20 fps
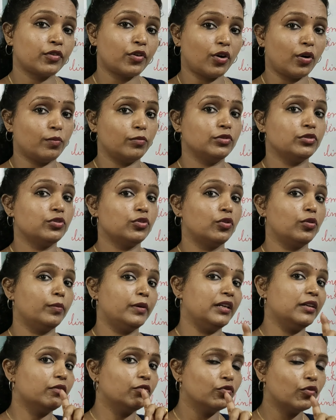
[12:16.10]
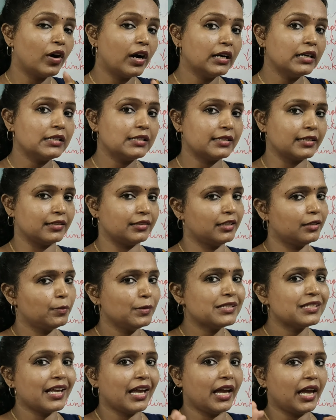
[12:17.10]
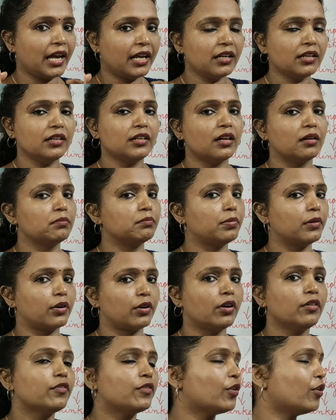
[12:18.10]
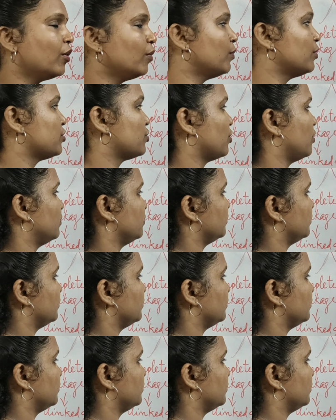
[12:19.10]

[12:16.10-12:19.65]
chromosome in one set. That means n number of chromosome.